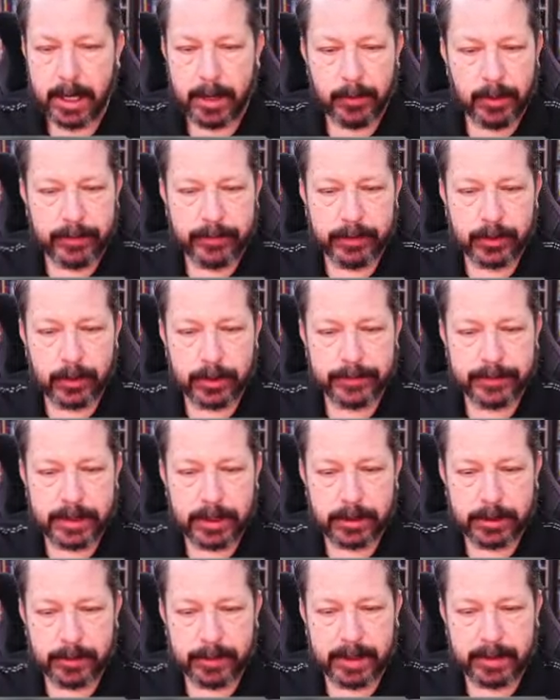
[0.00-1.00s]
We've sort of
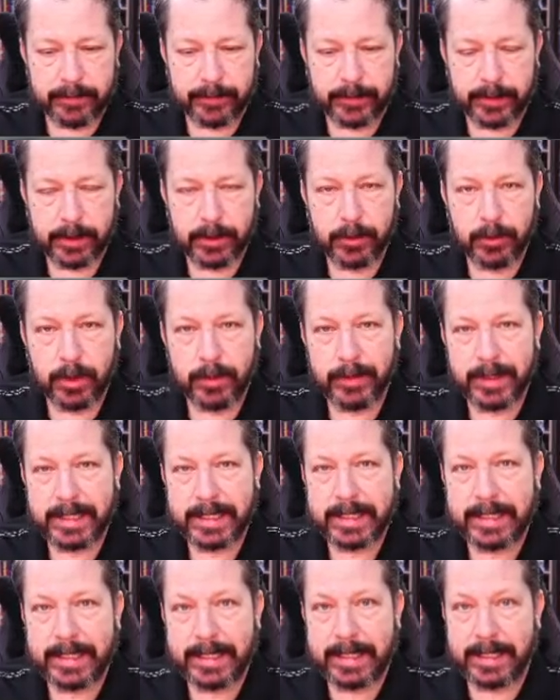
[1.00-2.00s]
talked about flow when we
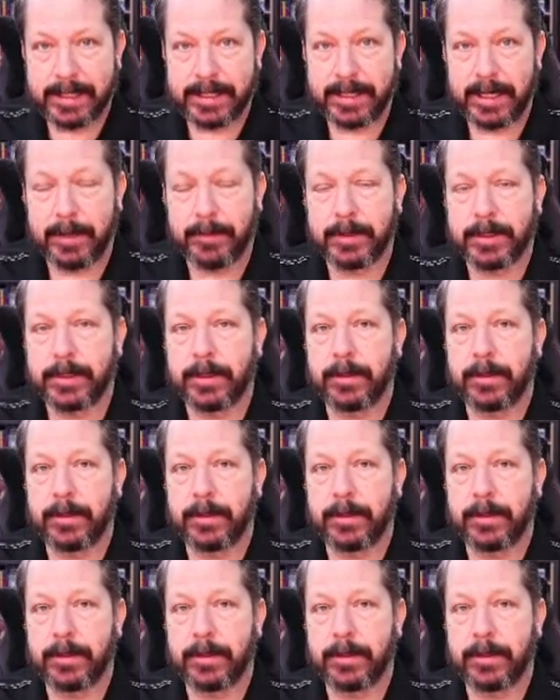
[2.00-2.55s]
did E-steps.